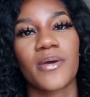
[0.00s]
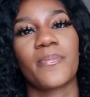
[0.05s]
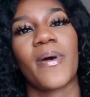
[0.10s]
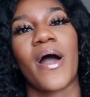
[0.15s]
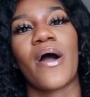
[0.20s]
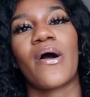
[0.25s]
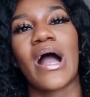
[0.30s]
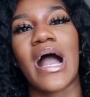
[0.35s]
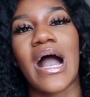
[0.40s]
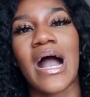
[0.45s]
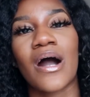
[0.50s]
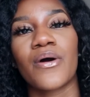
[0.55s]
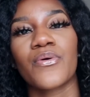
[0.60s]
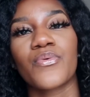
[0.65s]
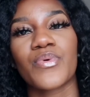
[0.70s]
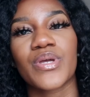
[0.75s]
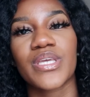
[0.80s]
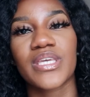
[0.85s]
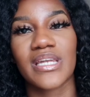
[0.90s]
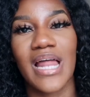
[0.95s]
about how
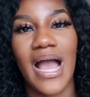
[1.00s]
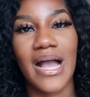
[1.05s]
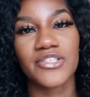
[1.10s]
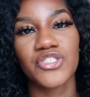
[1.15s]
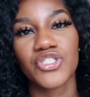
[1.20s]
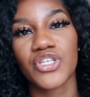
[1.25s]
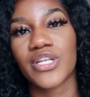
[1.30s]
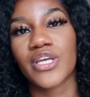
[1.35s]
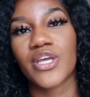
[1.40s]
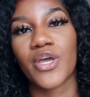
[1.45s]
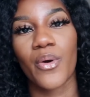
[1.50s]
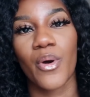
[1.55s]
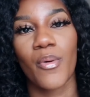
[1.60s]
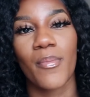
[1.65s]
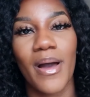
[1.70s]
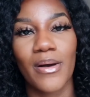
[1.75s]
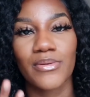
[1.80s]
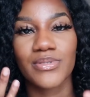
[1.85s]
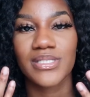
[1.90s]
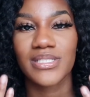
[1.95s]
we can actually go
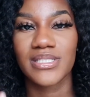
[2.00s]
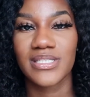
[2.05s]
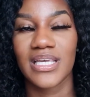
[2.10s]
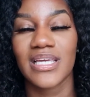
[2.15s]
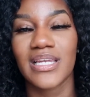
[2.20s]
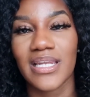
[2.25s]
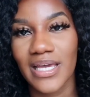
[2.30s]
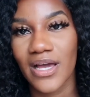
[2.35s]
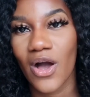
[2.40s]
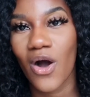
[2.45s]
about sealing